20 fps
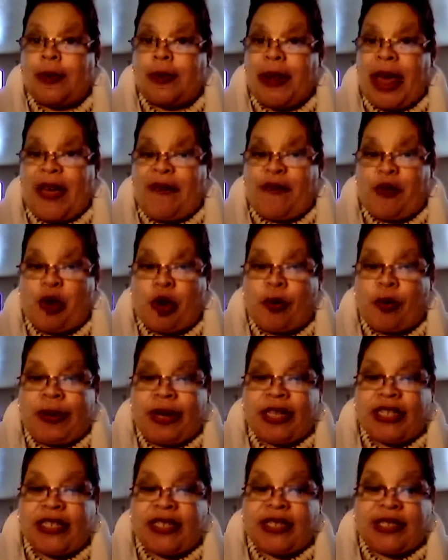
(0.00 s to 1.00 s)

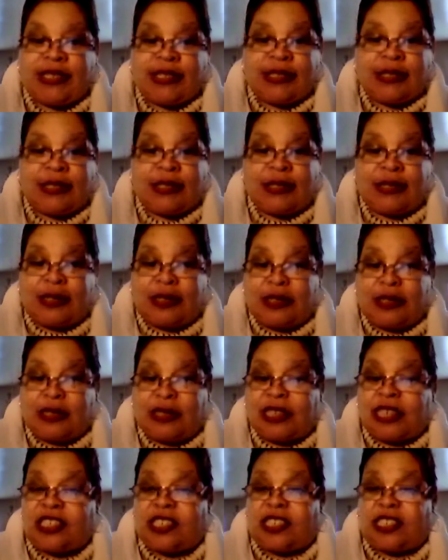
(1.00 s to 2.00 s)
platform
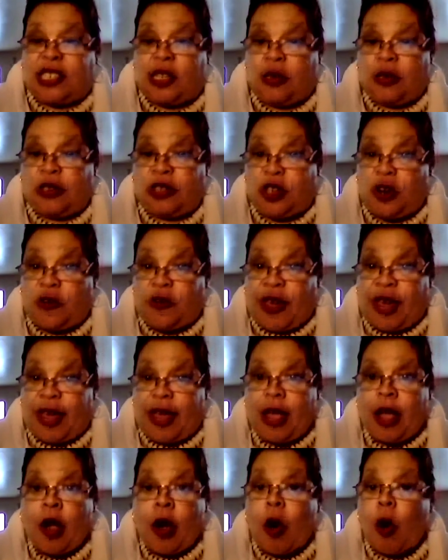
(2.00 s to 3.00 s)
such as Skill
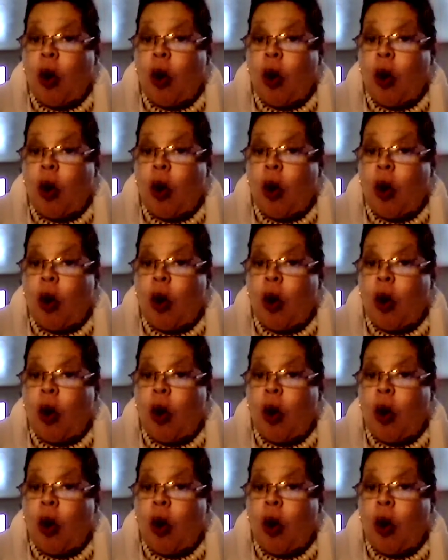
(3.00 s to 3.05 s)
Survey,